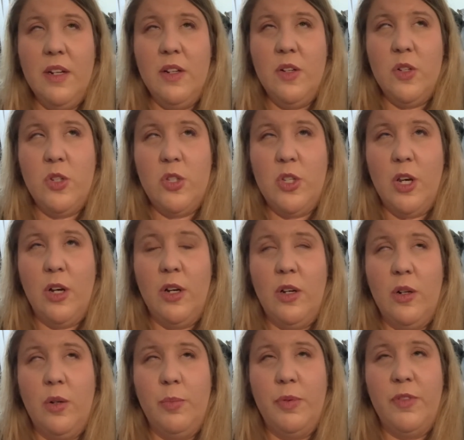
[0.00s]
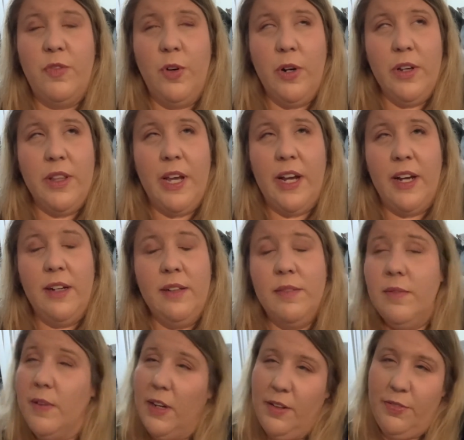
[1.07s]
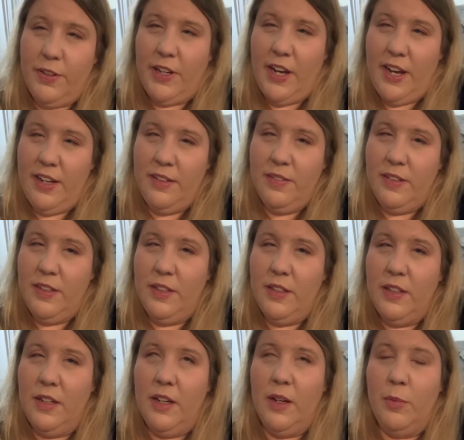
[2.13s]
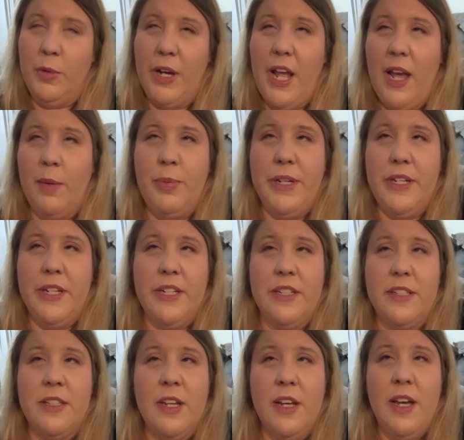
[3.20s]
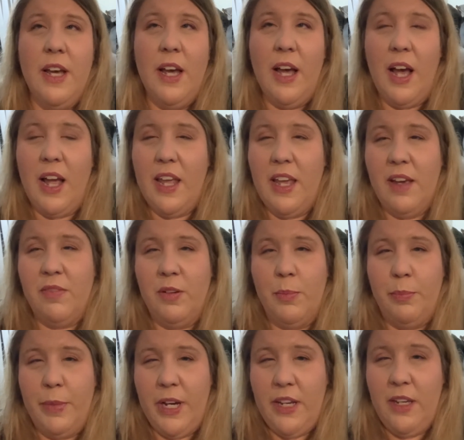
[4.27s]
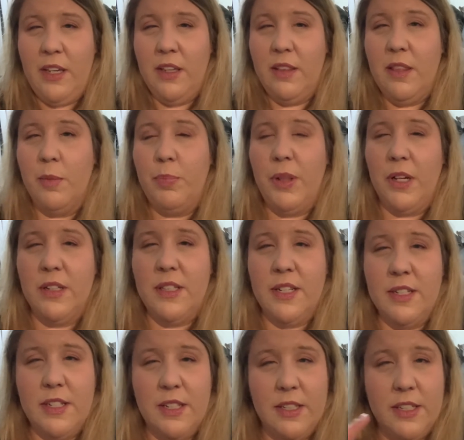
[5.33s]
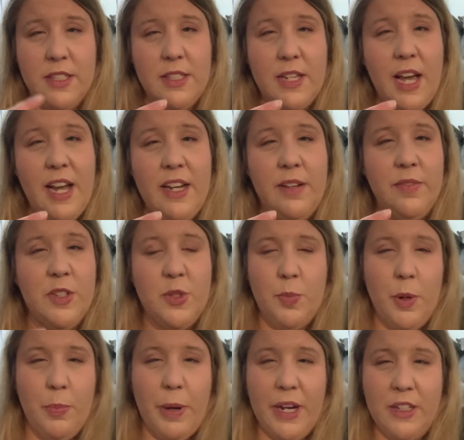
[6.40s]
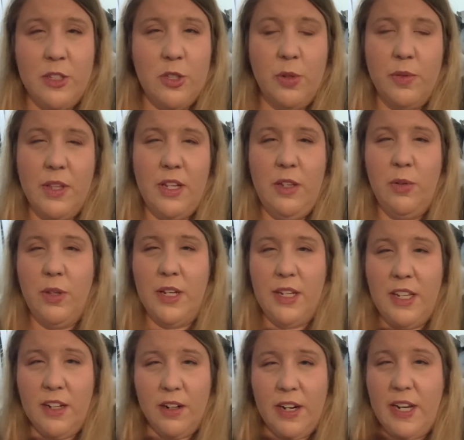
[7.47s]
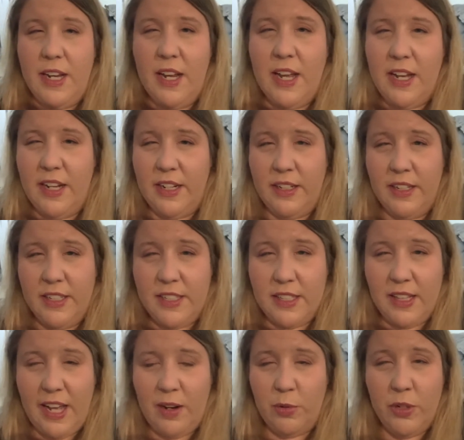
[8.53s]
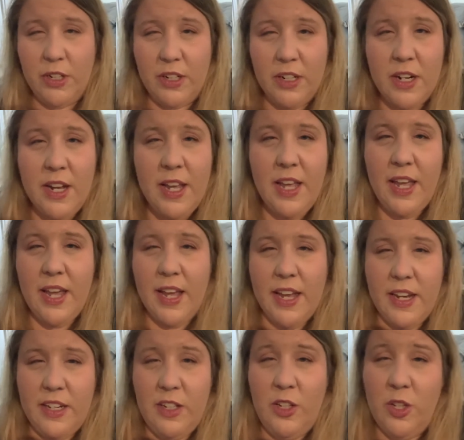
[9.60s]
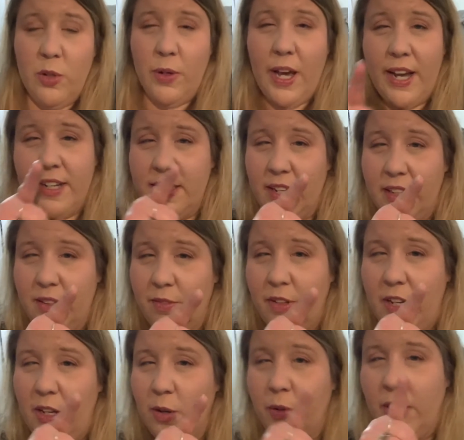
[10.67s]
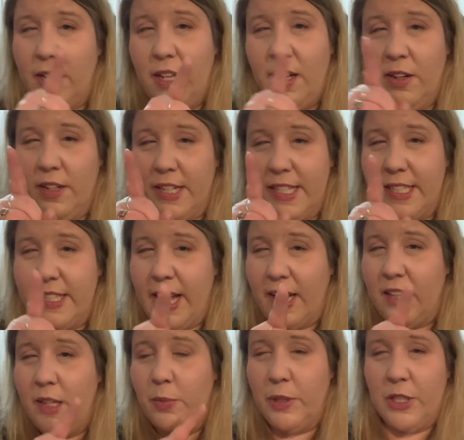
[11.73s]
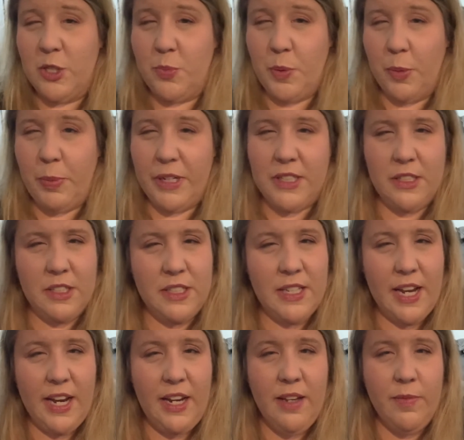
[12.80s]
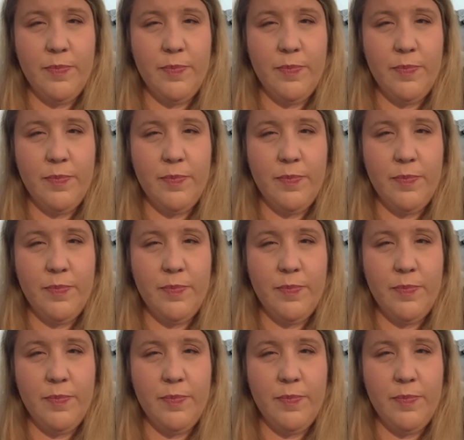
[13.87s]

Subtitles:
So before that, I forgot. What happened is I have a mic that plugs into the side of the spirit box so that you can hear it and it's louder. And you guys on the video can hear exactly what the spirit box is saying.